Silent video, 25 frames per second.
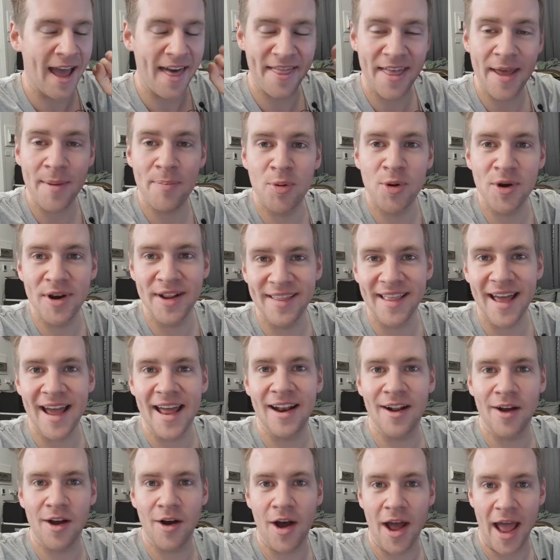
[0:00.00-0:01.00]
And they're putting
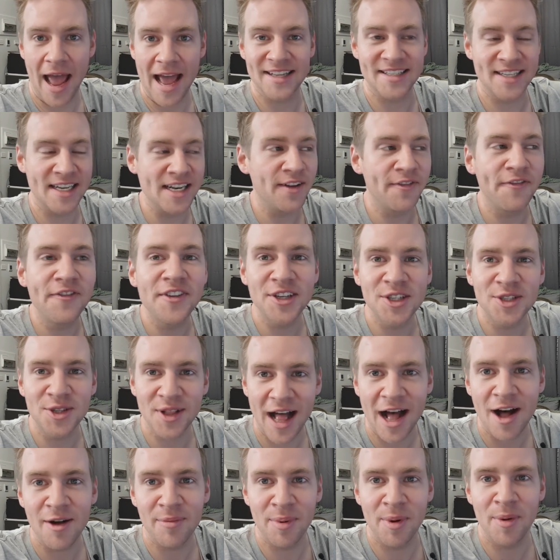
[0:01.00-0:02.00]
that as an official
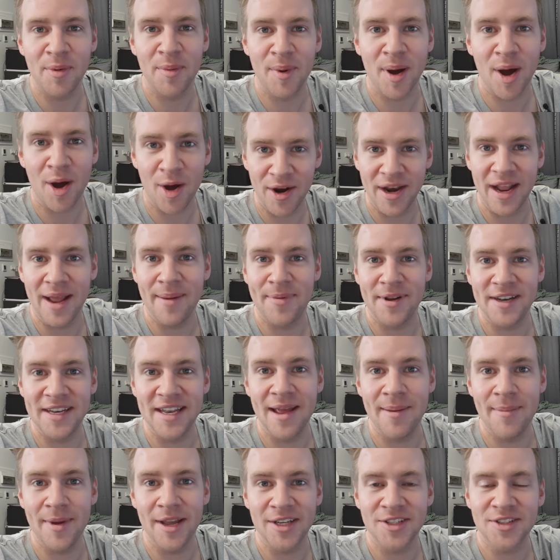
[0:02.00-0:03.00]
album on
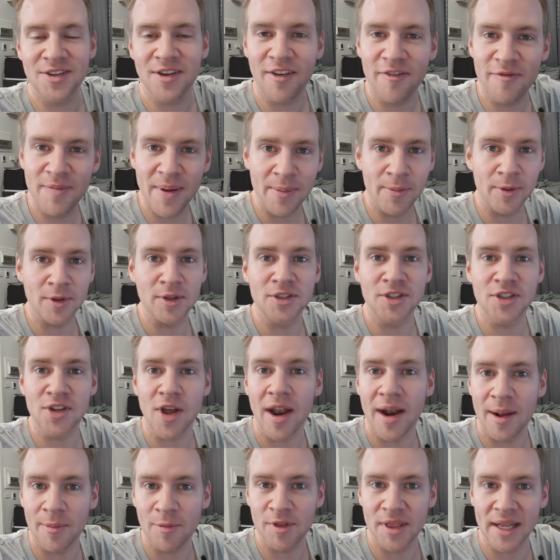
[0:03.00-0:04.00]
Epidemic. So if people
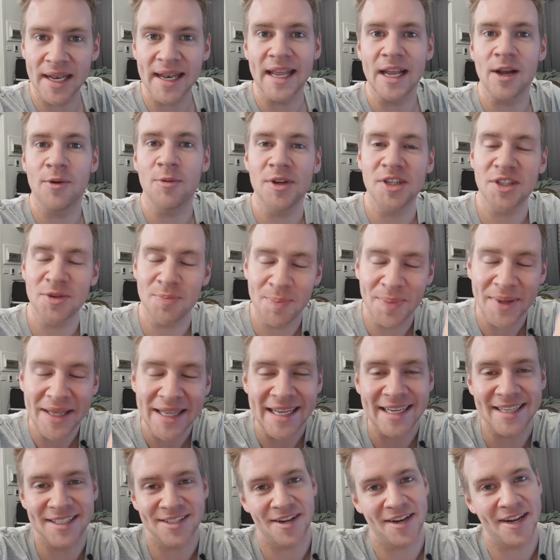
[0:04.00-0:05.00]
sign up with the link, which
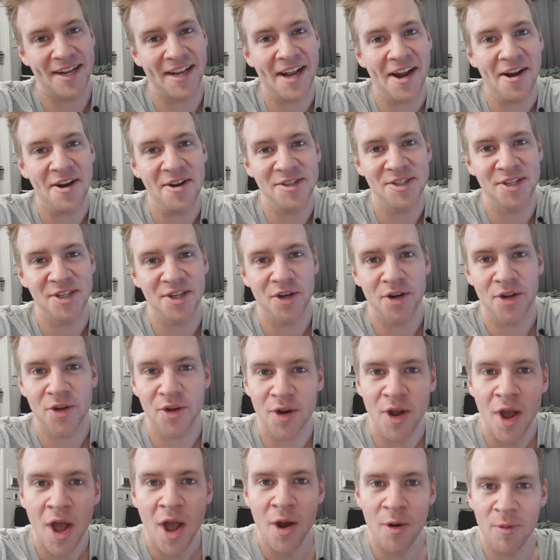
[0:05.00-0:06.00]
please I'd encourage you to
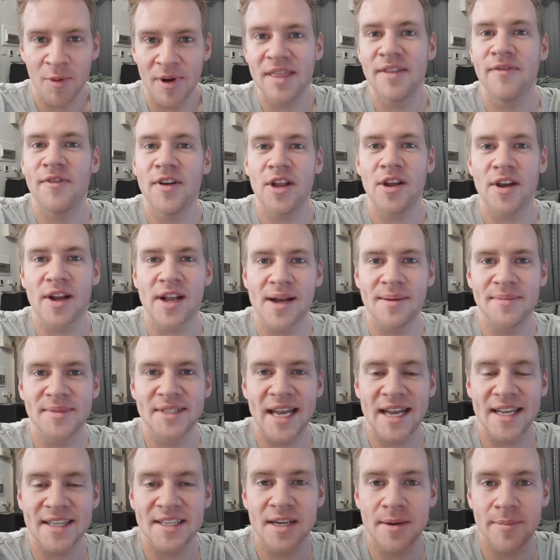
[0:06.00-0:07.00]
do when the video comes
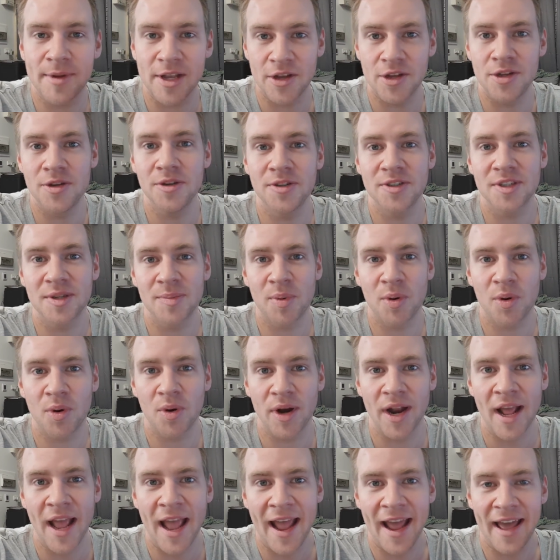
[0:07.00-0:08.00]
out, it's going to be a huge
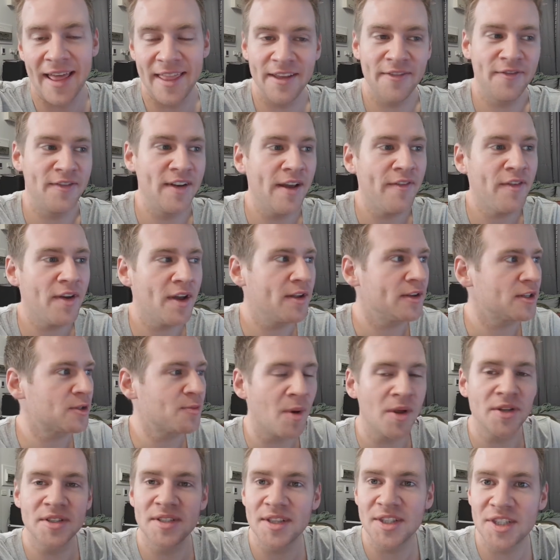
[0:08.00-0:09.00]
support. And they've never
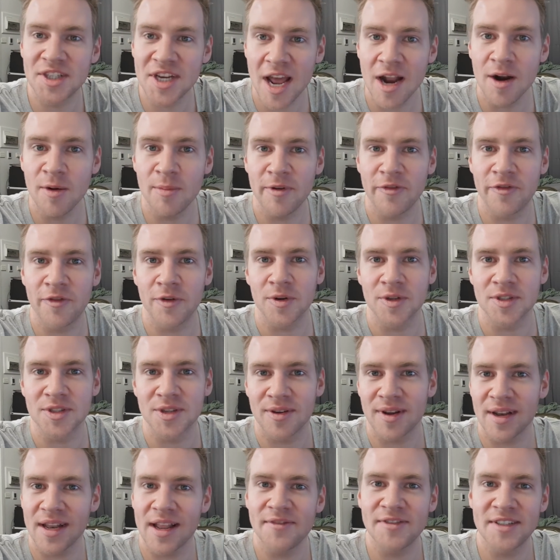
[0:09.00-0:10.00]
sponsored the channel before, so
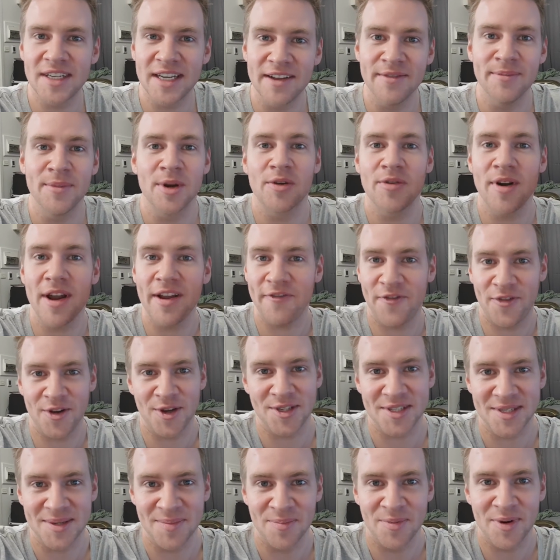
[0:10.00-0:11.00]
I'd love to give them a great
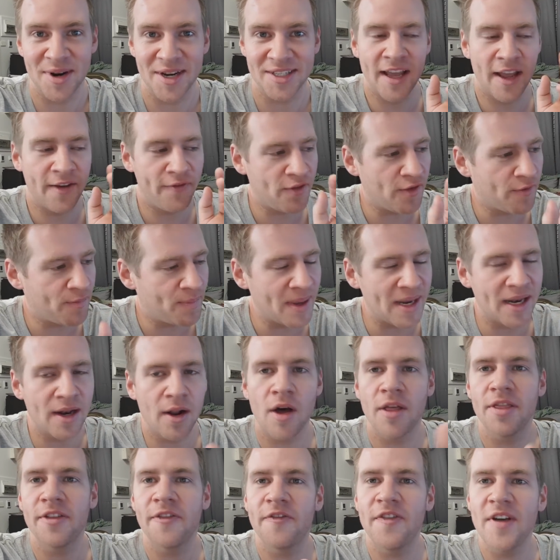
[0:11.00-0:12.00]
first impression. If you've been
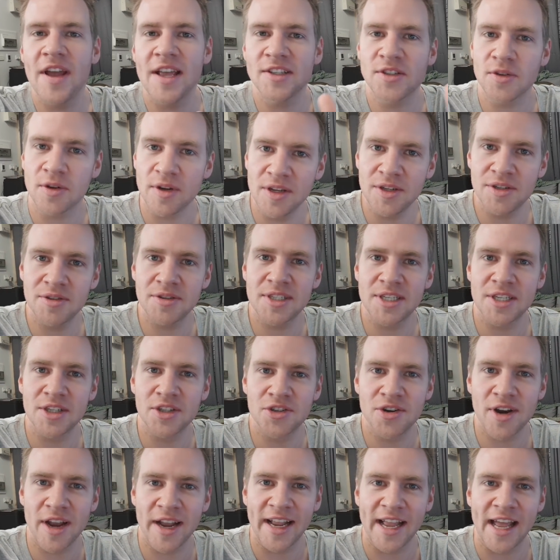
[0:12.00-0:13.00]
on the fence or interested in
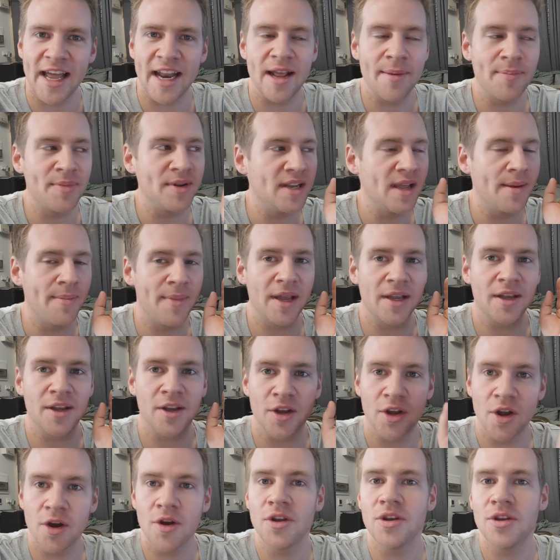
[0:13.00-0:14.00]
trying out Epidemic,
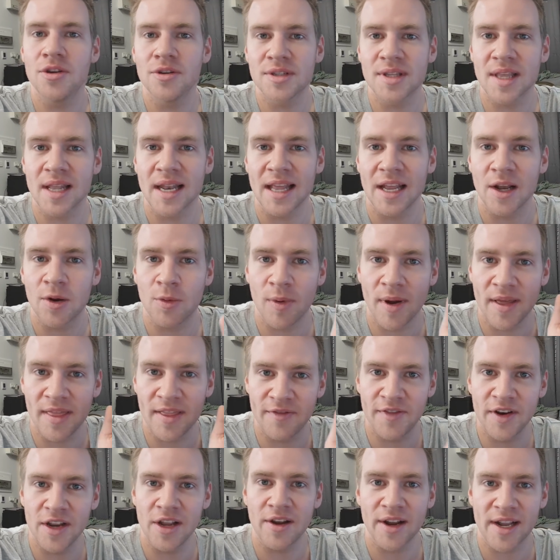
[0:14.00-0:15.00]
go use the link when the
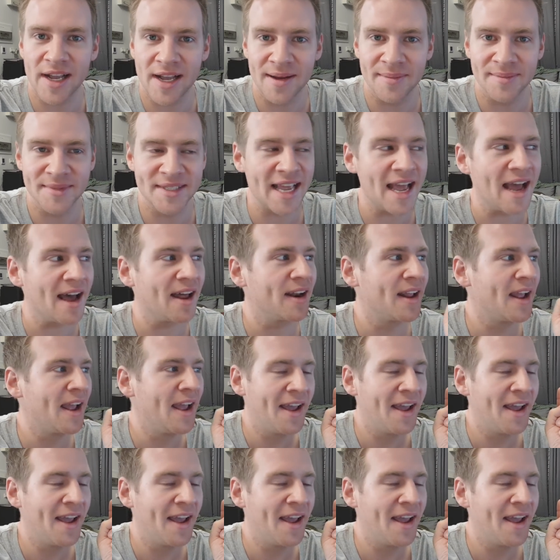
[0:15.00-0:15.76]
video comes out